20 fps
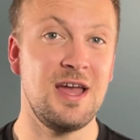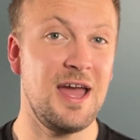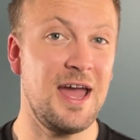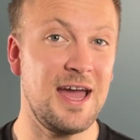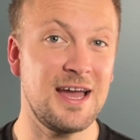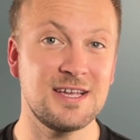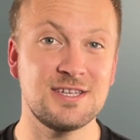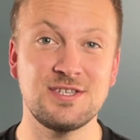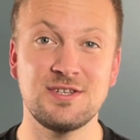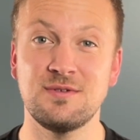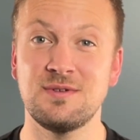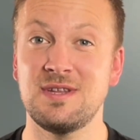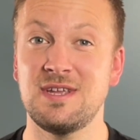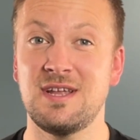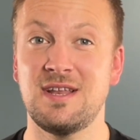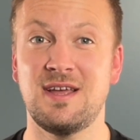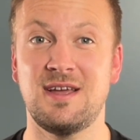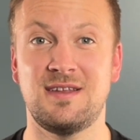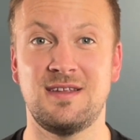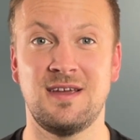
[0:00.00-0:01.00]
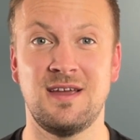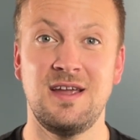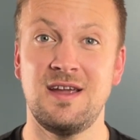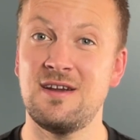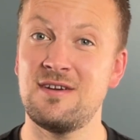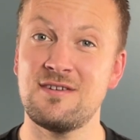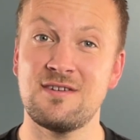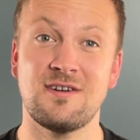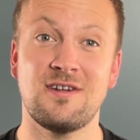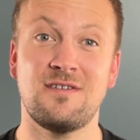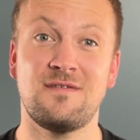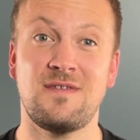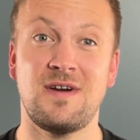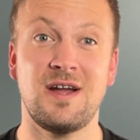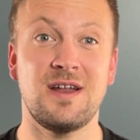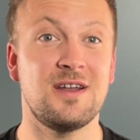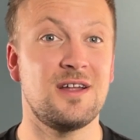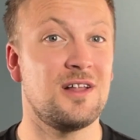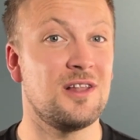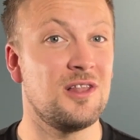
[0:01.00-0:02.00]
as you need it. Here you're going to
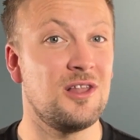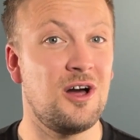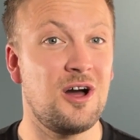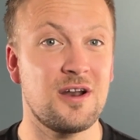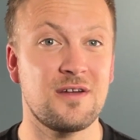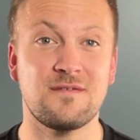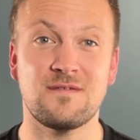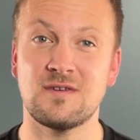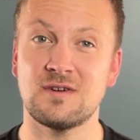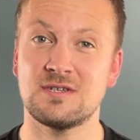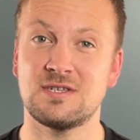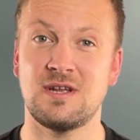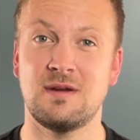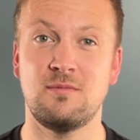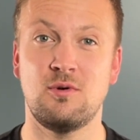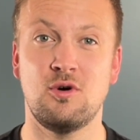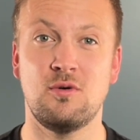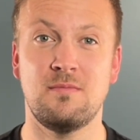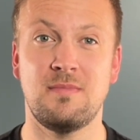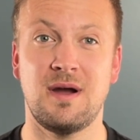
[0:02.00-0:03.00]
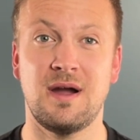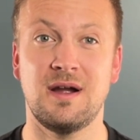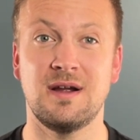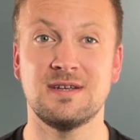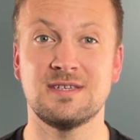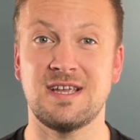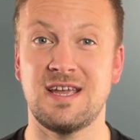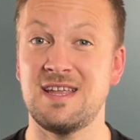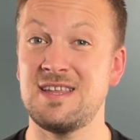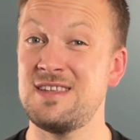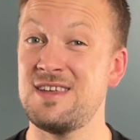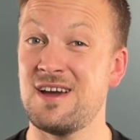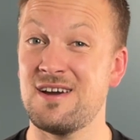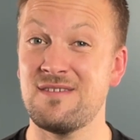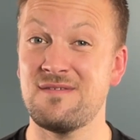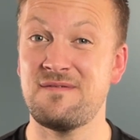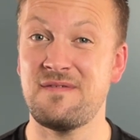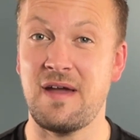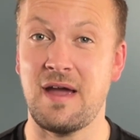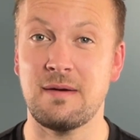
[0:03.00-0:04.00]
find a lot of first-time home buyers and young
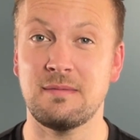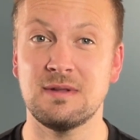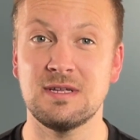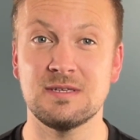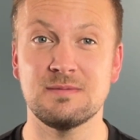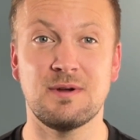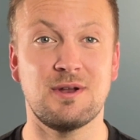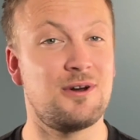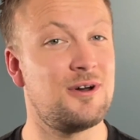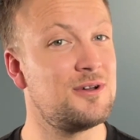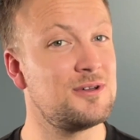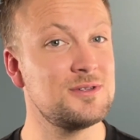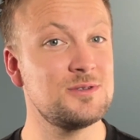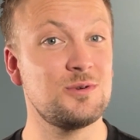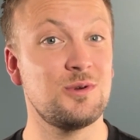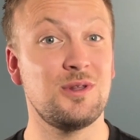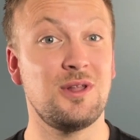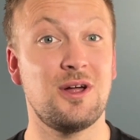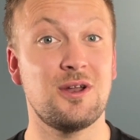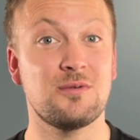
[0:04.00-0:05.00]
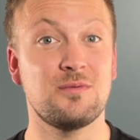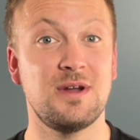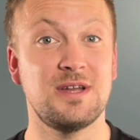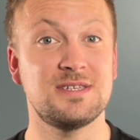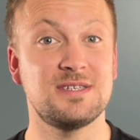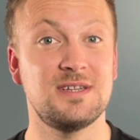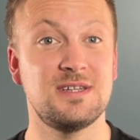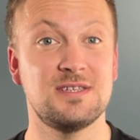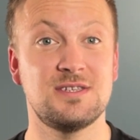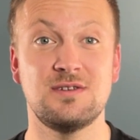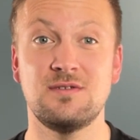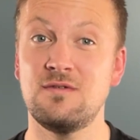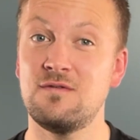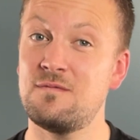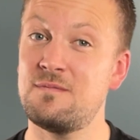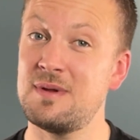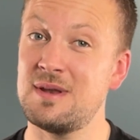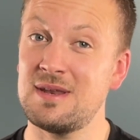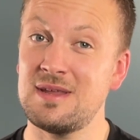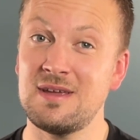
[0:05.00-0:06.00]
families, but also a lot of residents who've
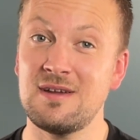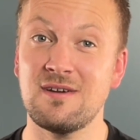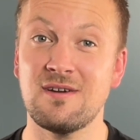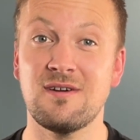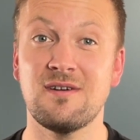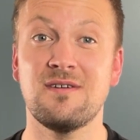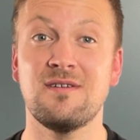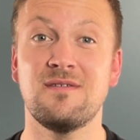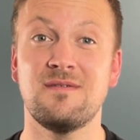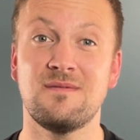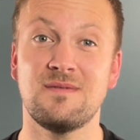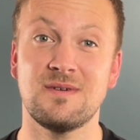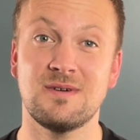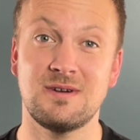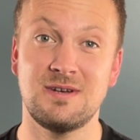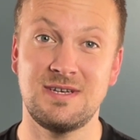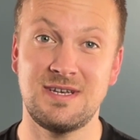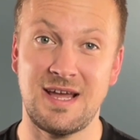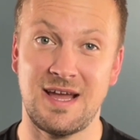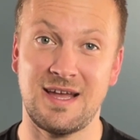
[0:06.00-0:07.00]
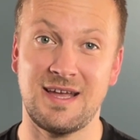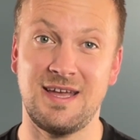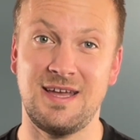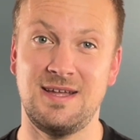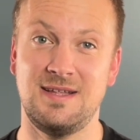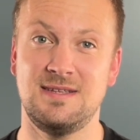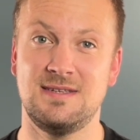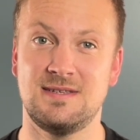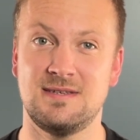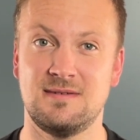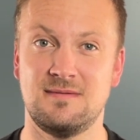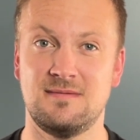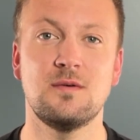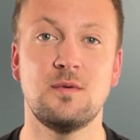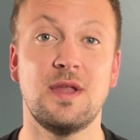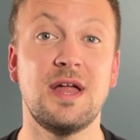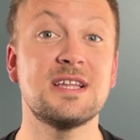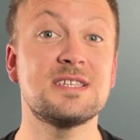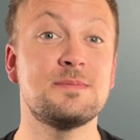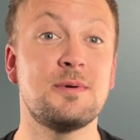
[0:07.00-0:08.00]
been here for decades.
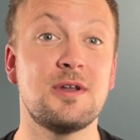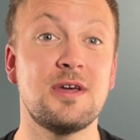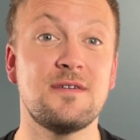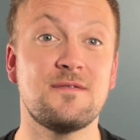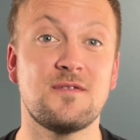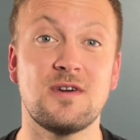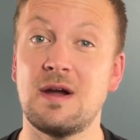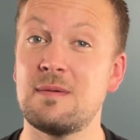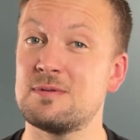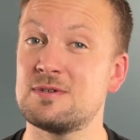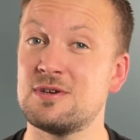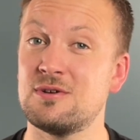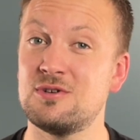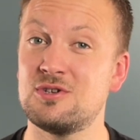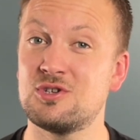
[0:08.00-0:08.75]
Well, that's about it for episode